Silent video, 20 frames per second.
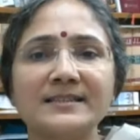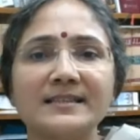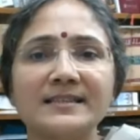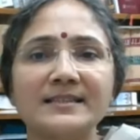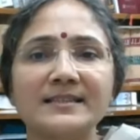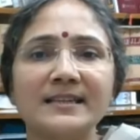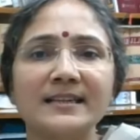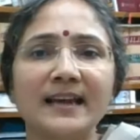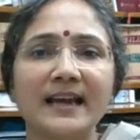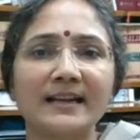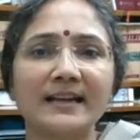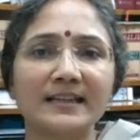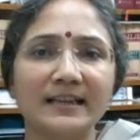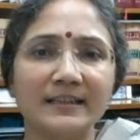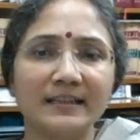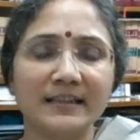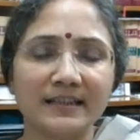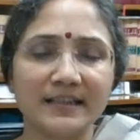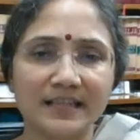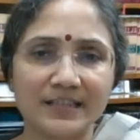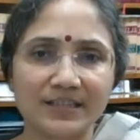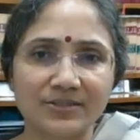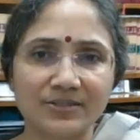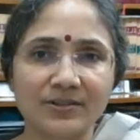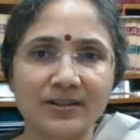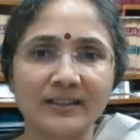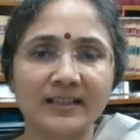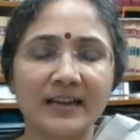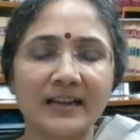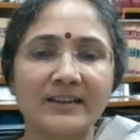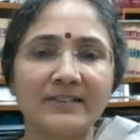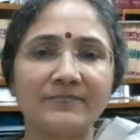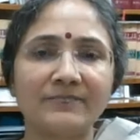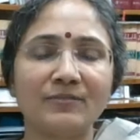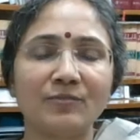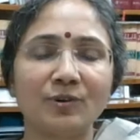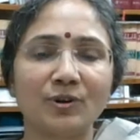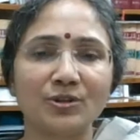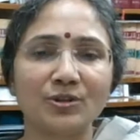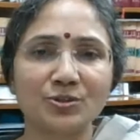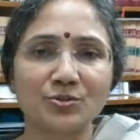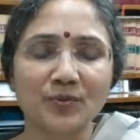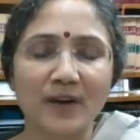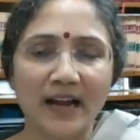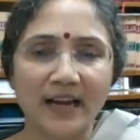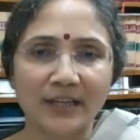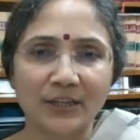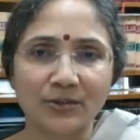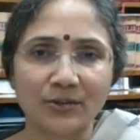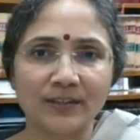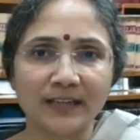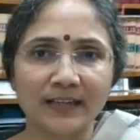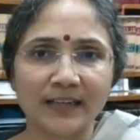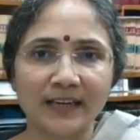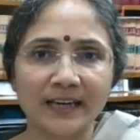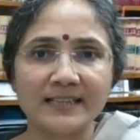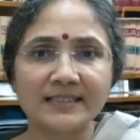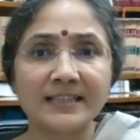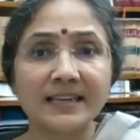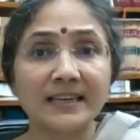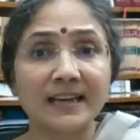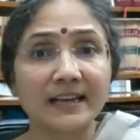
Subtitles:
is sitting in a district and it wants to argue the case,